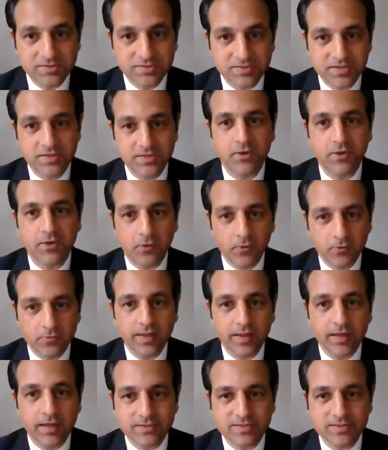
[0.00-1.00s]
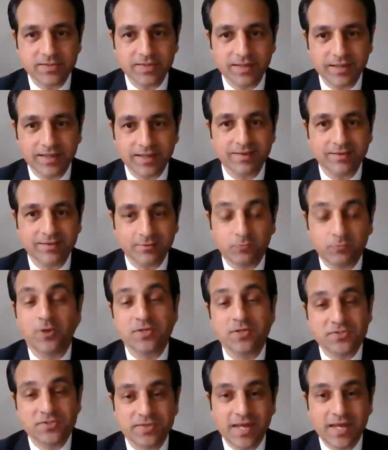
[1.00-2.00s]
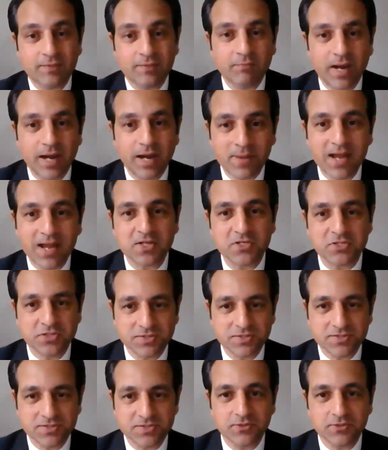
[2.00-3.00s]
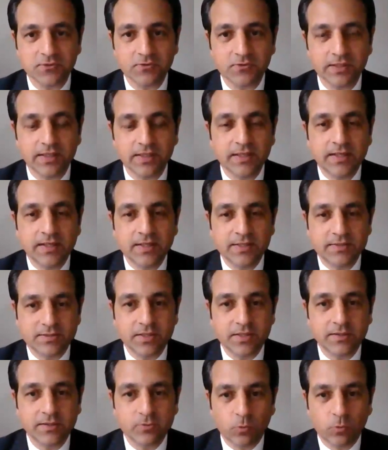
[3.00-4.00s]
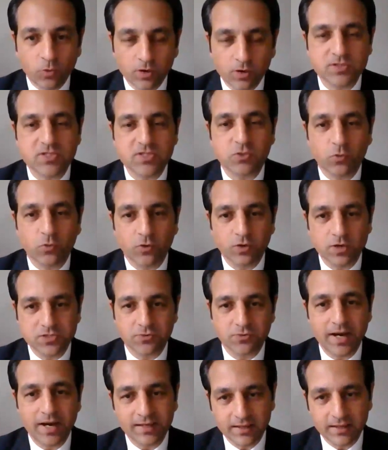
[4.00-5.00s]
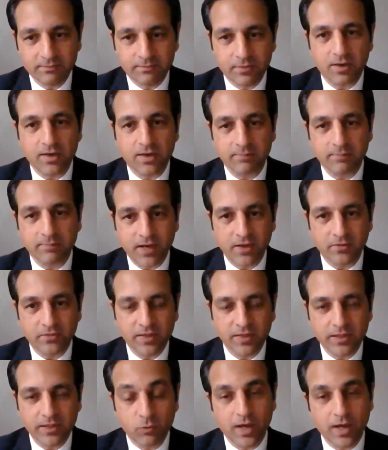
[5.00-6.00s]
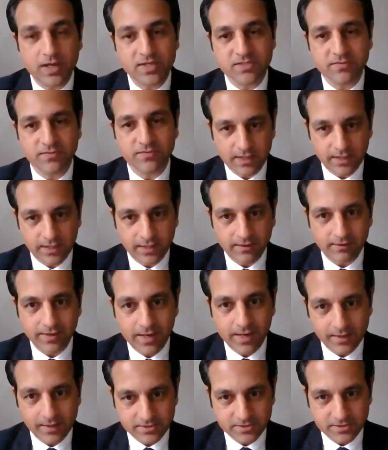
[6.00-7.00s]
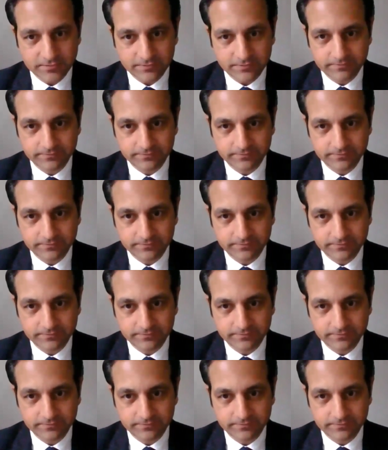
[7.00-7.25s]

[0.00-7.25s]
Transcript: to do. That it was then my passion to work towards writing a book about the wines of the Canary Islands.